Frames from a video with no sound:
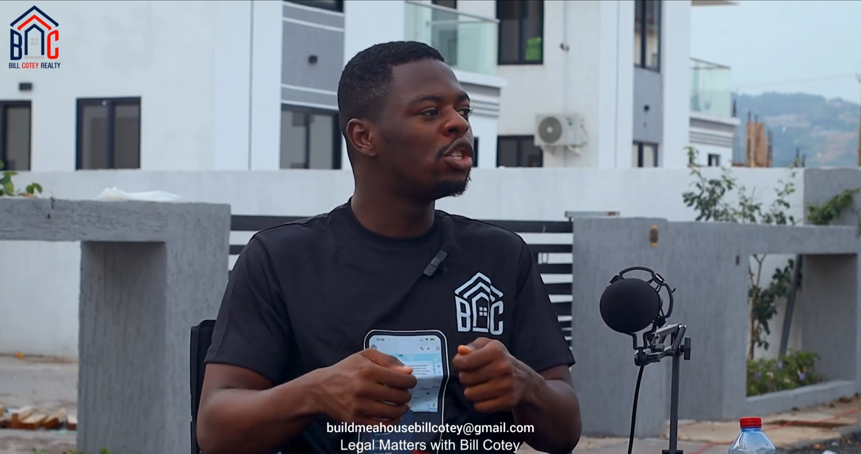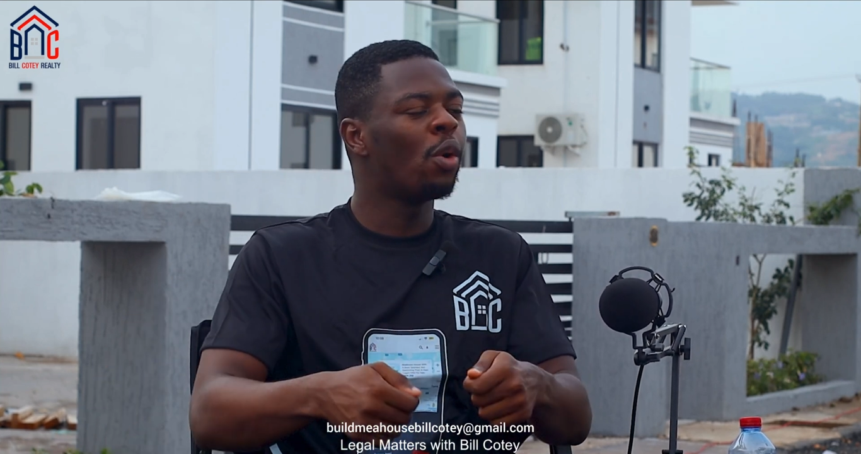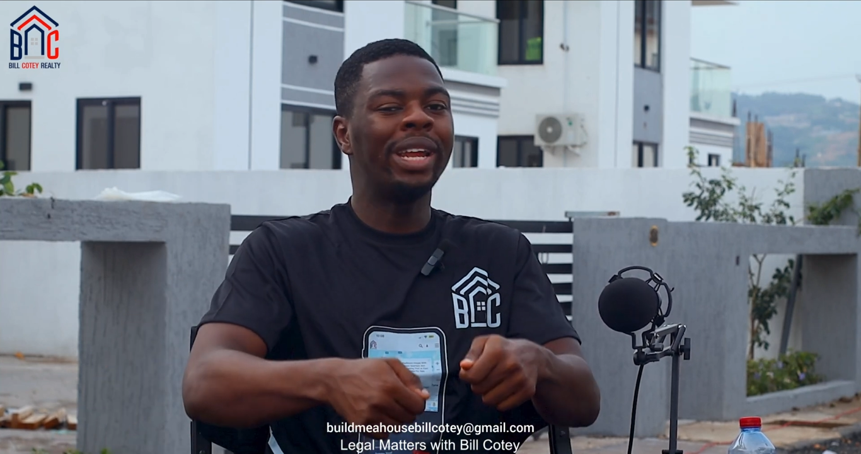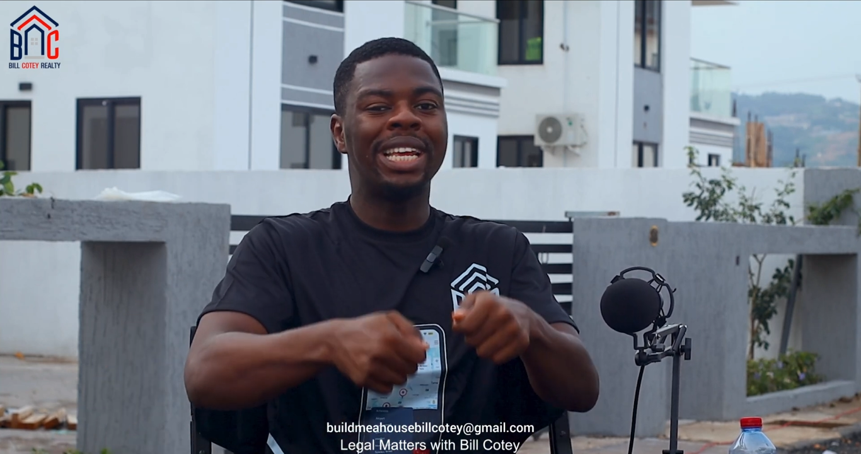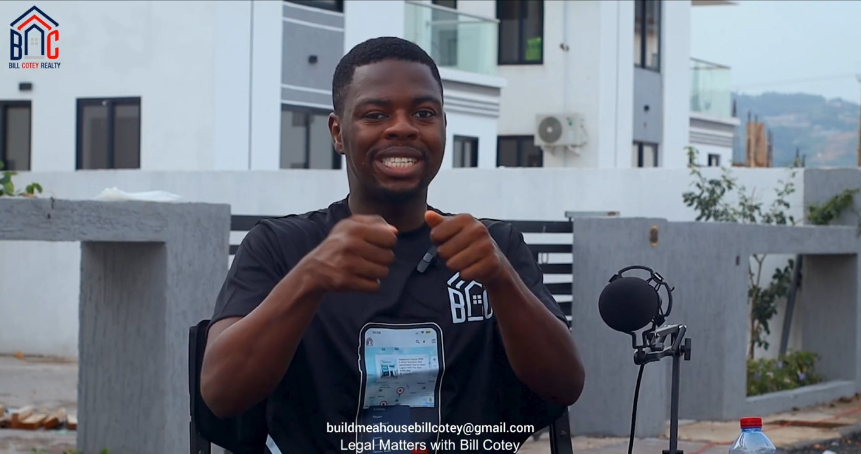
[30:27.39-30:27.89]

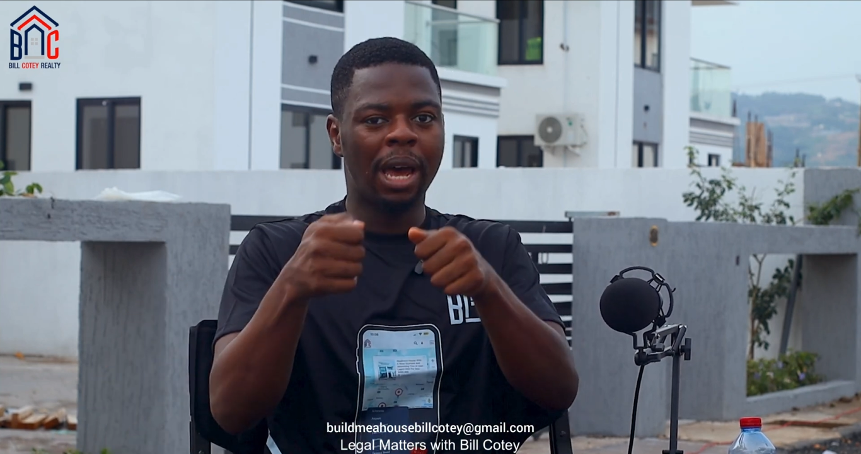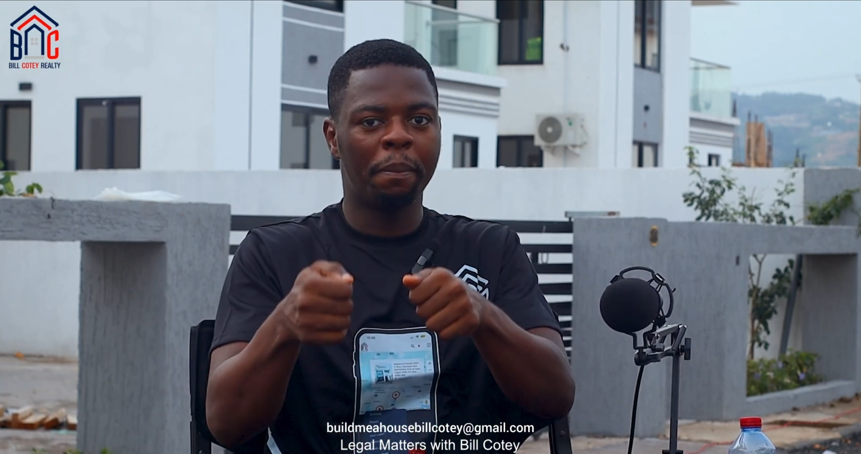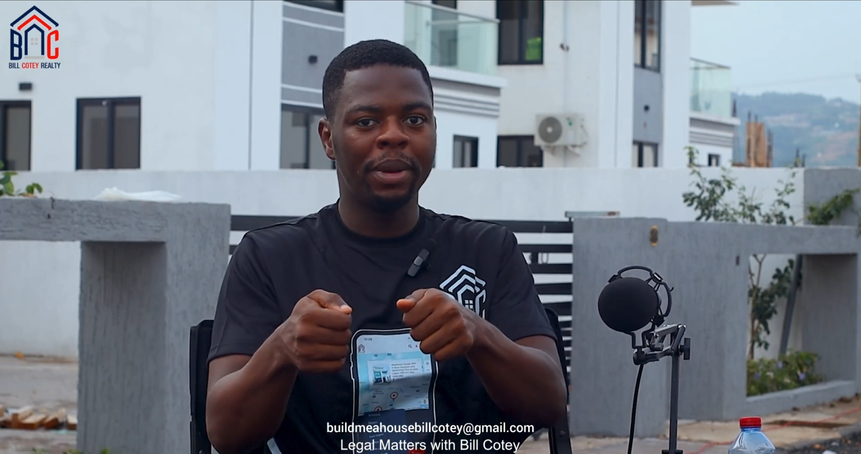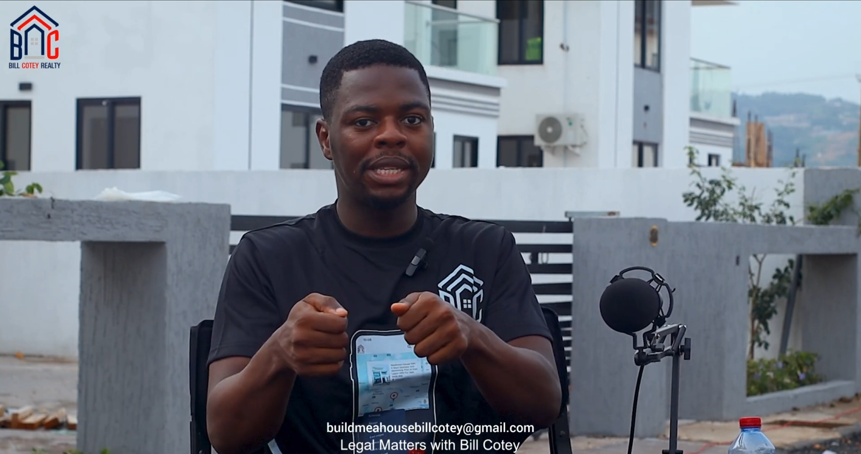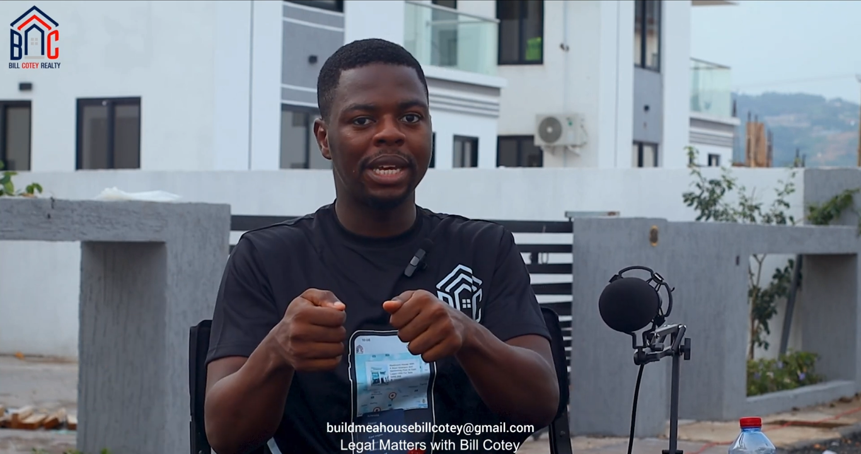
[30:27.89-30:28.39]
So when they
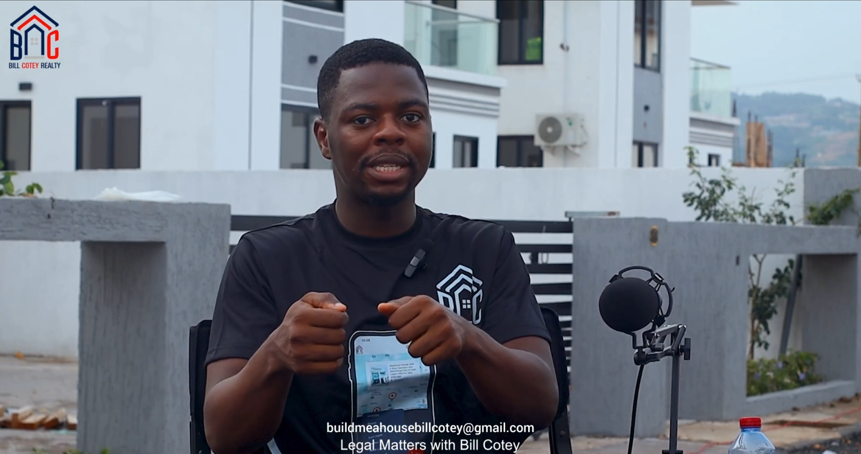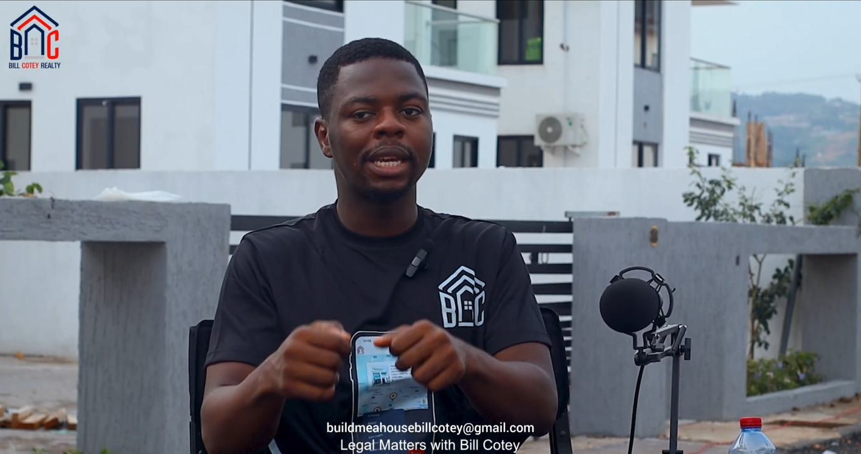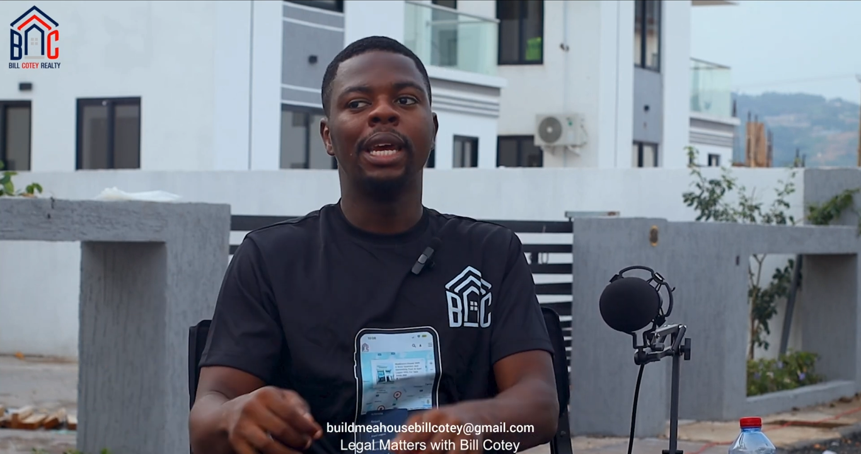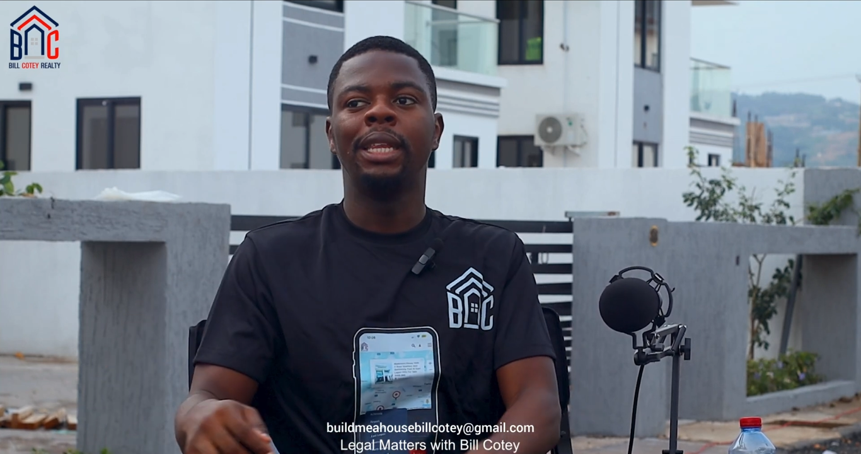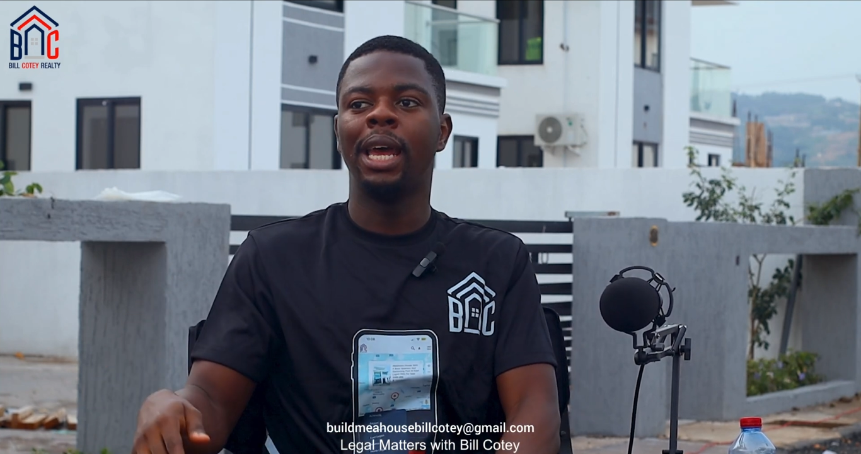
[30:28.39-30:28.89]
submit
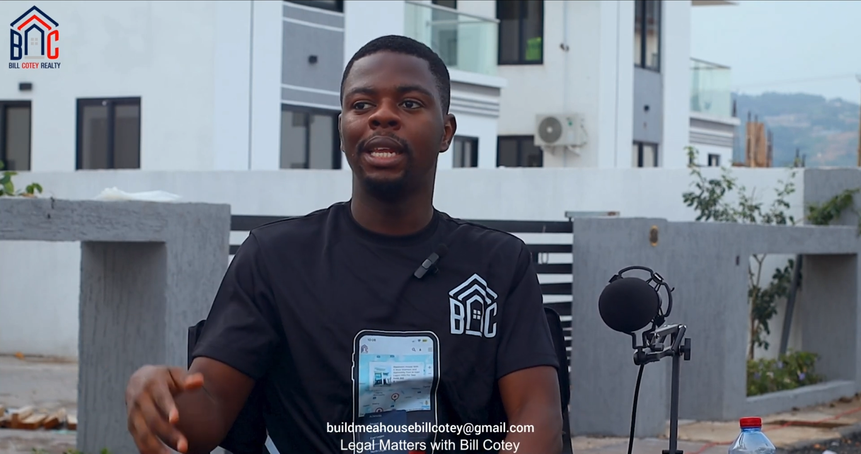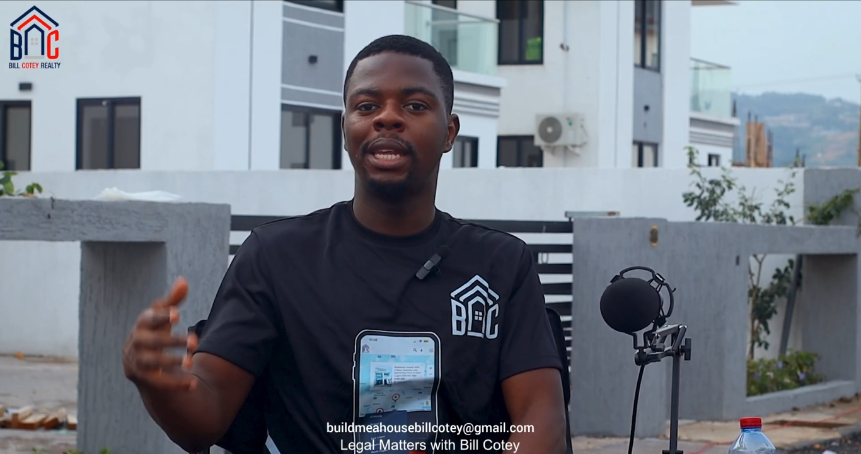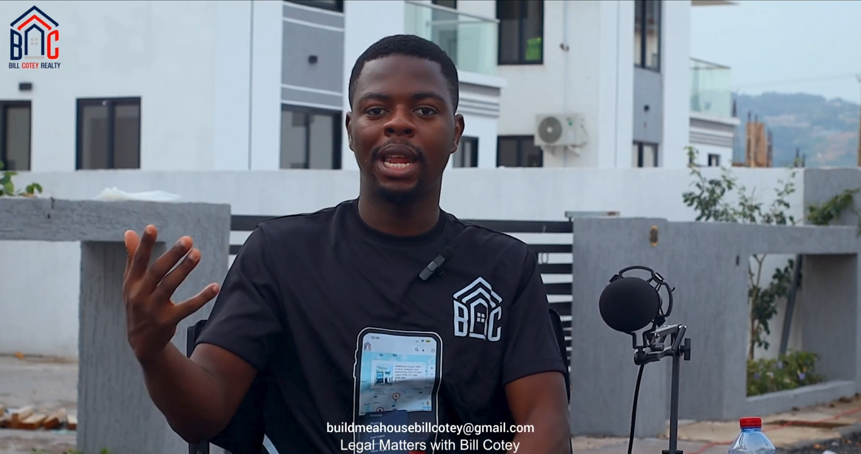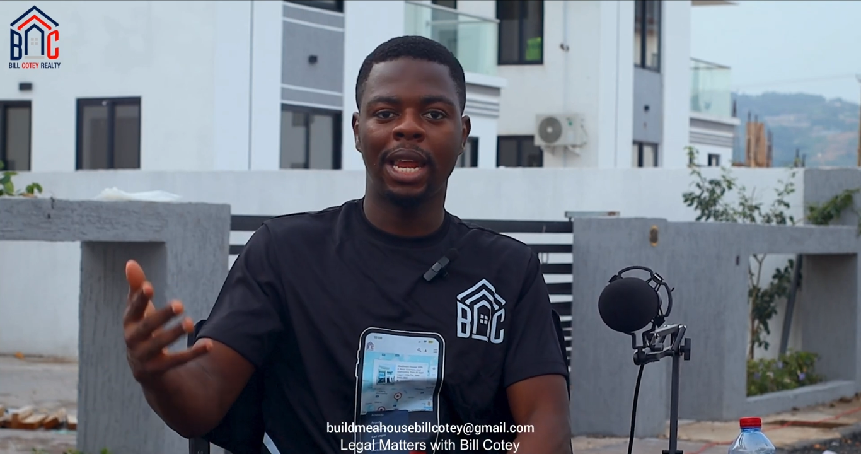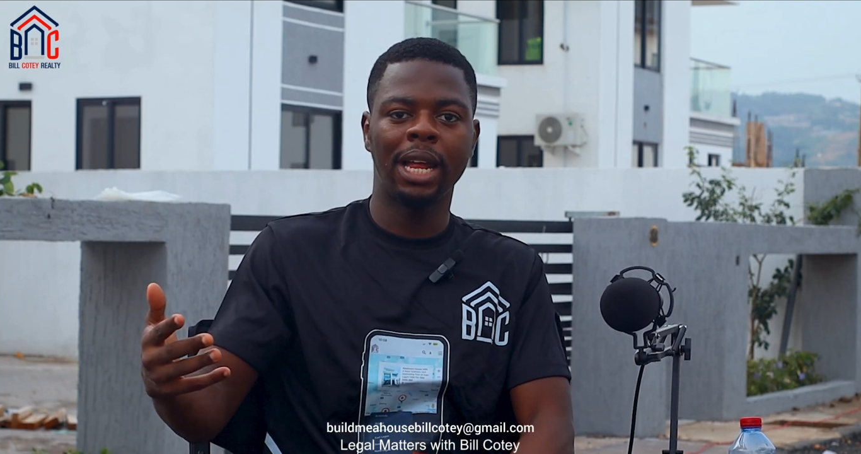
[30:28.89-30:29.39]
it,
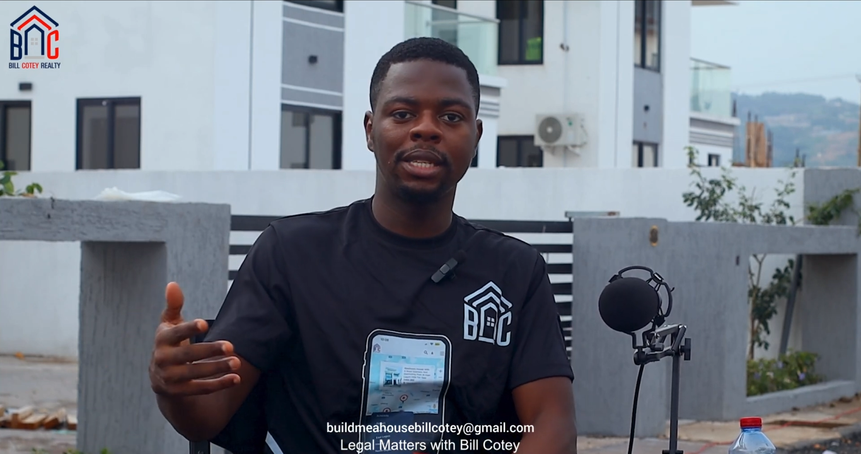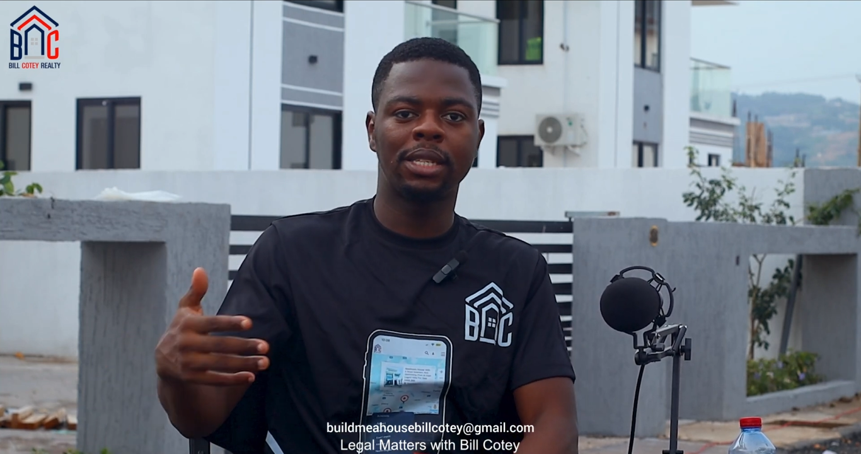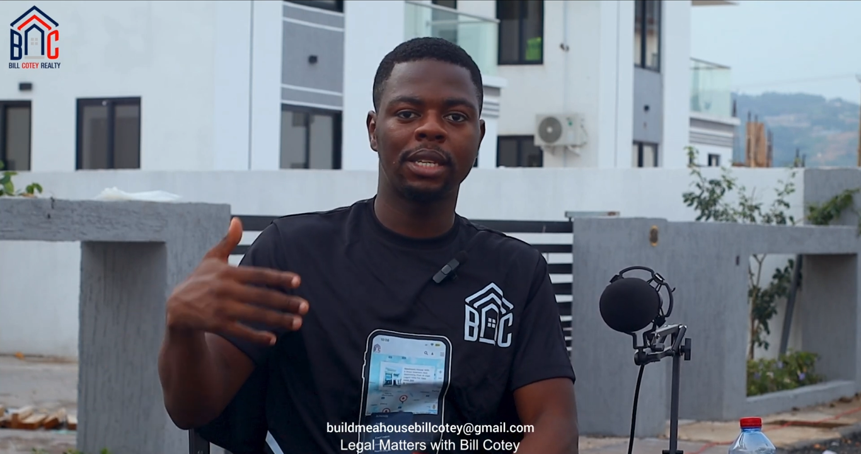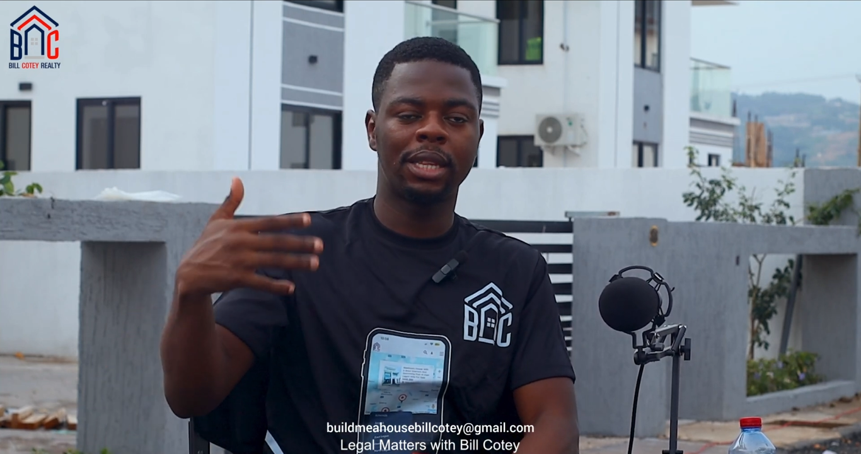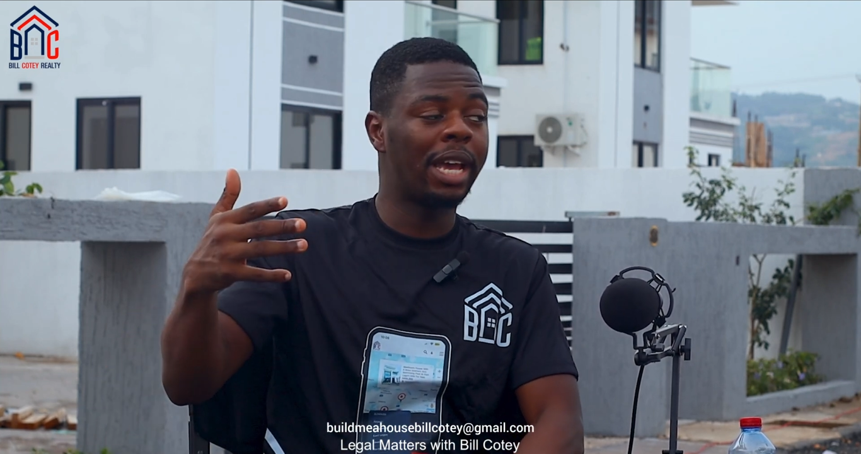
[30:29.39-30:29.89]
then the land